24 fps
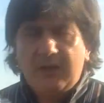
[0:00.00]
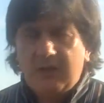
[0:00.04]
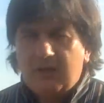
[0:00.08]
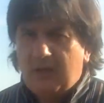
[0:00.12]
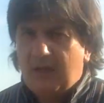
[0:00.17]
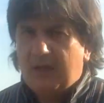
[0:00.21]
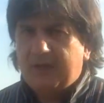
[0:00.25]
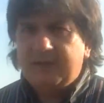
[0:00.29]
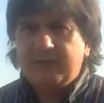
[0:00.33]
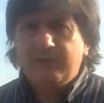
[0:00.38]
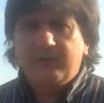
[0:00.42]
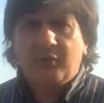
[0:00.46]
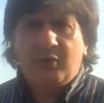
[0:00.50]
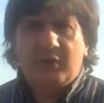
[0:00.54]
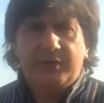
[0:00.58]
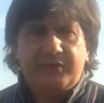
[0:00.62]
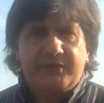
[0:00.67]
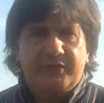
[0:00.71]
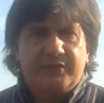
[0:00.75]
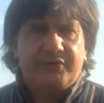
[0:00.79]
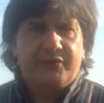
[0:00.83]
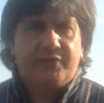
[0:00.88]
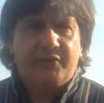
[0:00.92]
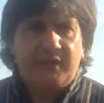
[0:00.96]
Lots of
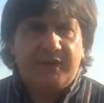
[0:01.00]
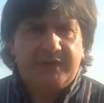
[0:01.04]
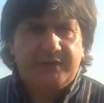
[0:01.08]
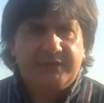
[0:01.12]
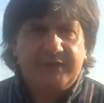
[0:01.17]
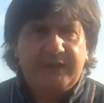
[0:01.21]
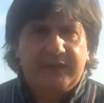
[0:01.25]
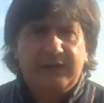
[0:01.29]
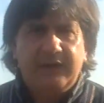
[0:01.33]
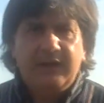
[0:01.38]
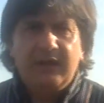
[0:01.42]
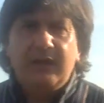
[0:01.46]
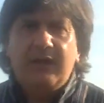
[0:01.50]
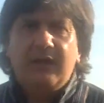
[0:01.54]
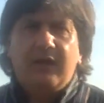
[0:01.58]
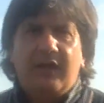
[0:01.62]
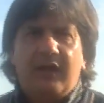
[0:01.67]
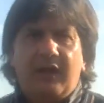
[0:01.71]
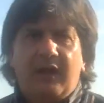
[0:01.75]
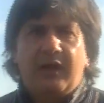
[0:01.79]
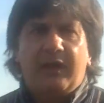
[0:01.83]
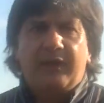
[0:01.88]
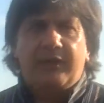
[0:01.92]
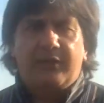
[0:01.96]
moisture stressing
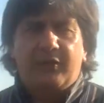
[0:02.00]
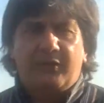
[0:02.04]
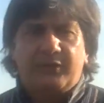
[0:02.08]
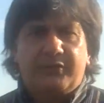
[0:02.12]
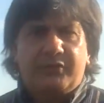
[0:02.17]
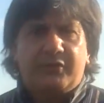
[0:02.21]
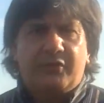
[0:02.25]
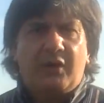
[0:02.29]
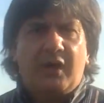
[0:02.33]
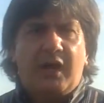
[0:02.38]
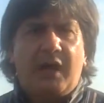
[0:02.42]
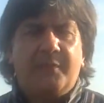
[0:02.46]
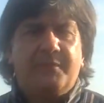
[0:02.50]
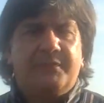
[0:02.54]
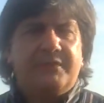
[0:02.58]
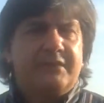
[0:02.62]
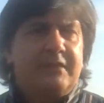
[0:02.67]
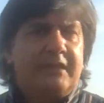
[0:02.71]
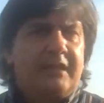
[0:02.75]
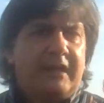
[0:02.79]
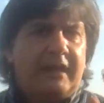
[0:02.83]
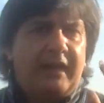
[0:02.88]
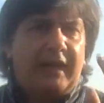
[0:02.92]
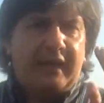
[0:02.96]
those
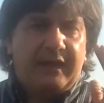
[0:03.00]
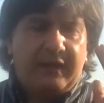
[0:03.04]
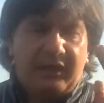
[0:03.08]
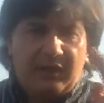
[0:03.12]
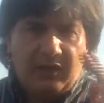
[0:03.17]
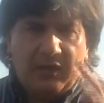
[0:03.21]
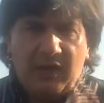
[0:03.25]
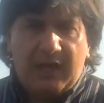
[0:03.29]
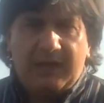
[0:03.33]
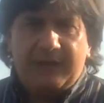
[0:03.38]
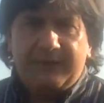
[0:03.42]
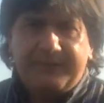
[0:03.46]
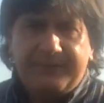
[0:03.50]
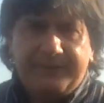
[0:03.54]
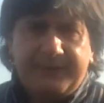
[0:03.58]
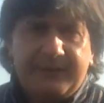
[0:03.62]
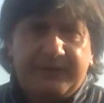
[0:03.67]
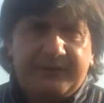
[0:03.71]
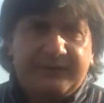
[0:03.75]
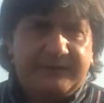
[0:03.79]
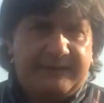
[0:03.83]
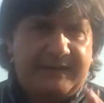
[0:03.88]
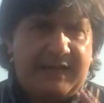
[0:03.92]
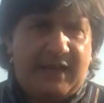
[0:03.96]
crops, and a lot of
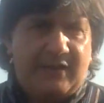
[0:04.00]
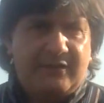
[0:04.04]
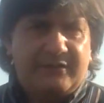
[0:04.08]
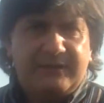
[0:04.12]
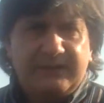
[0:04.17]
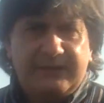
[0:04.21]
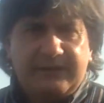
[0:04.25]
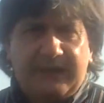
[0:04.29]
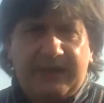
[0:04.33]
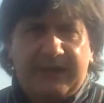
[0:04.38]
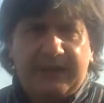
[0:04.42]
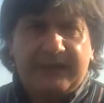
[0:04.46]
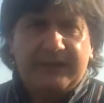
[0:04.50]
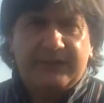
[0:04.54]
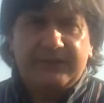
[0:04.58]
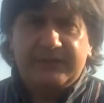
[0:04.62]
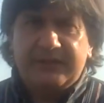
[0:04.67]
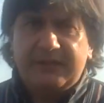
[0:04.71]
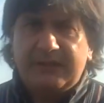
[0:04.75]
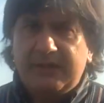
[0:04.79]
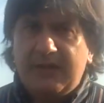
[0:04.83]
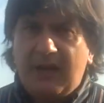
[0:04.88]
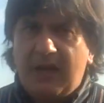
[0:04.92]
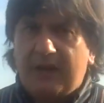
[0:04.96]
fields, thousands of acres,
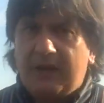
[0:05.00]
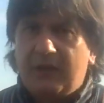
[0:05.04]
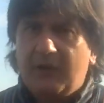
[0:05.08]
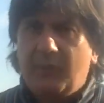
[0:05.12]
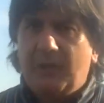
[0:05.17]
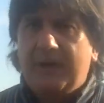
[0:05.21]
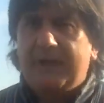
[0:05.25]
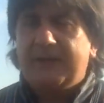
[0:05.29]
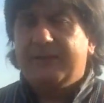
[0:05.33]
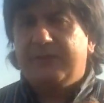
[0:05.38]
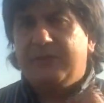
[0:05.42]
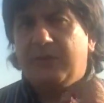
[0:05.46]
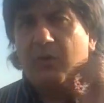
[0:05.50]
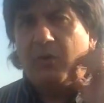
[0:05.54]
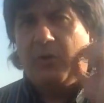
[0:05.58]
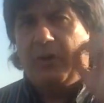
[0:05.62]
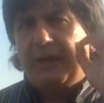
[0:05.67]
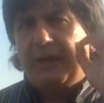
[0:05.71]
did not go in. So